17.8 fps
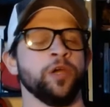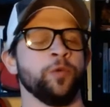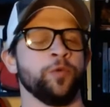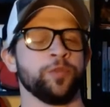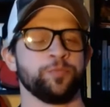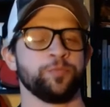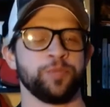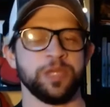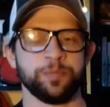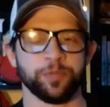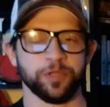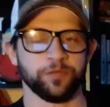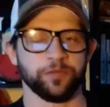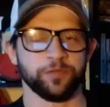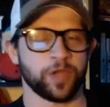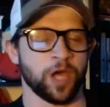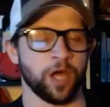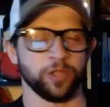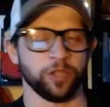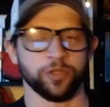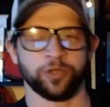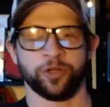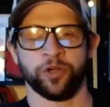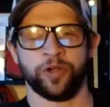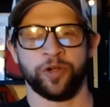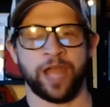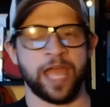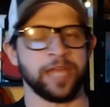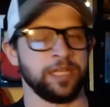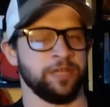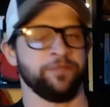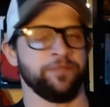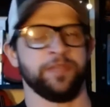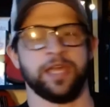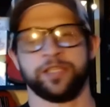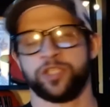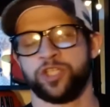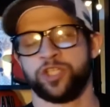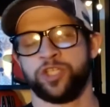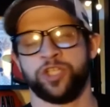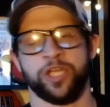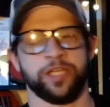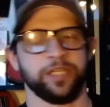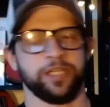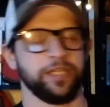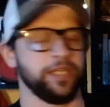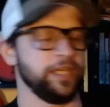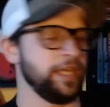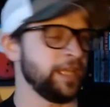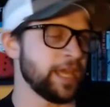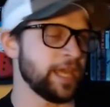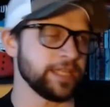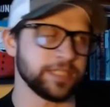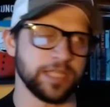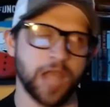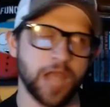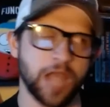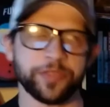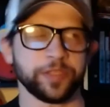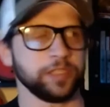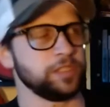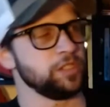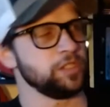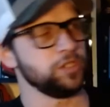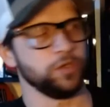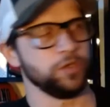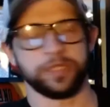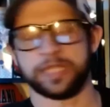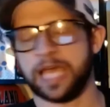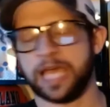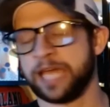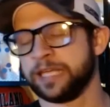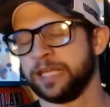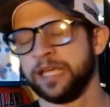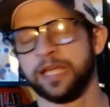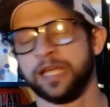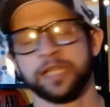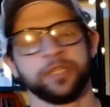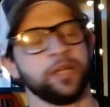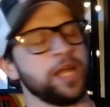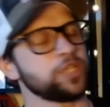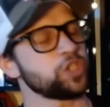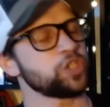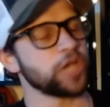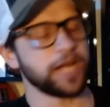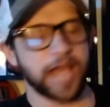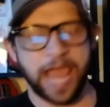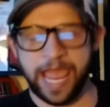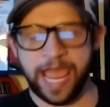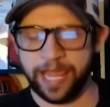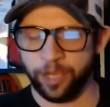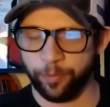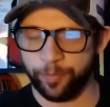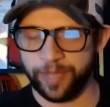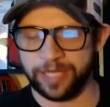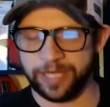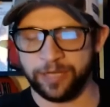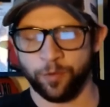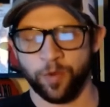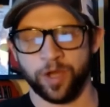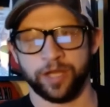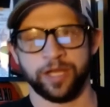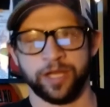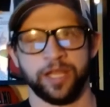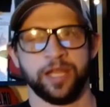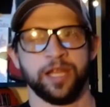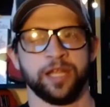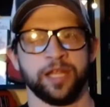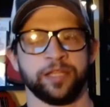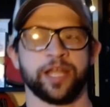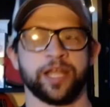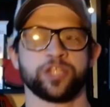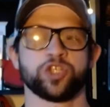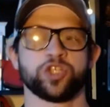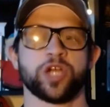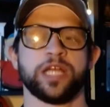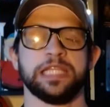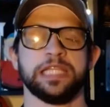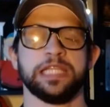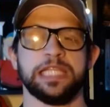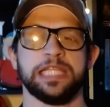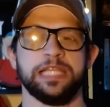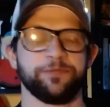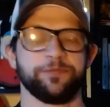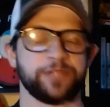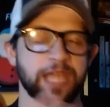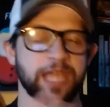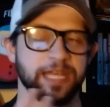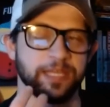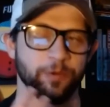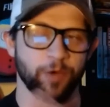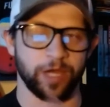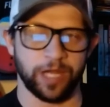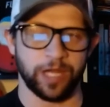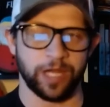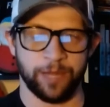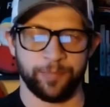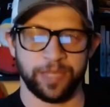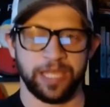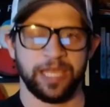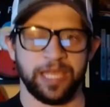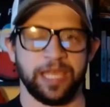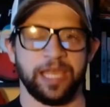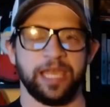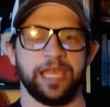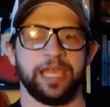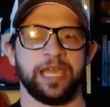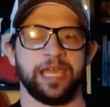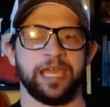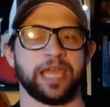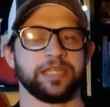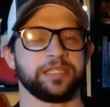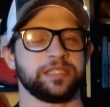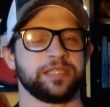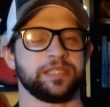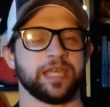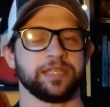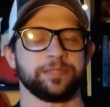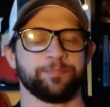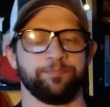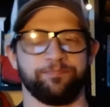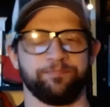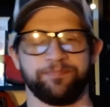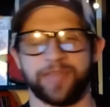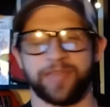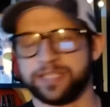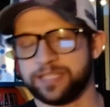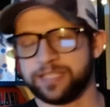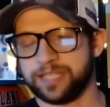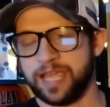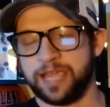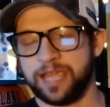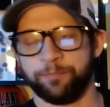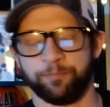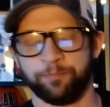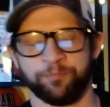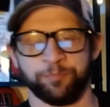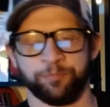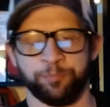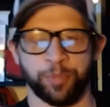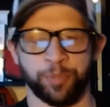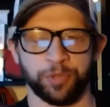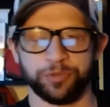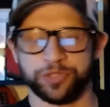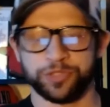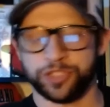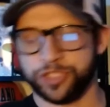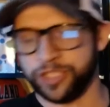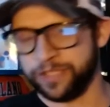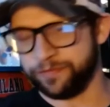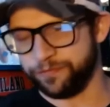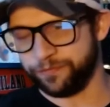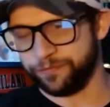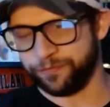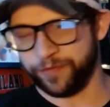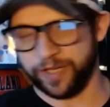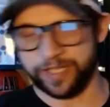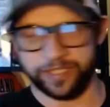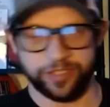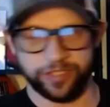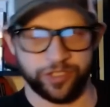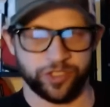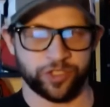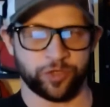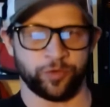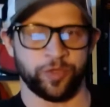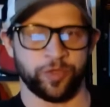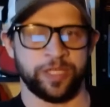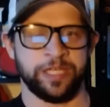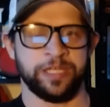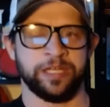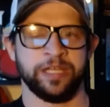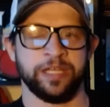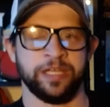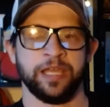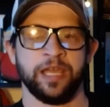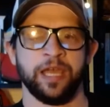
with people of color or any of that shit. It has nothing to do with that. They're not trying to help anyone. They're not trying to lift anyone up. That's a bullshit fucking screen.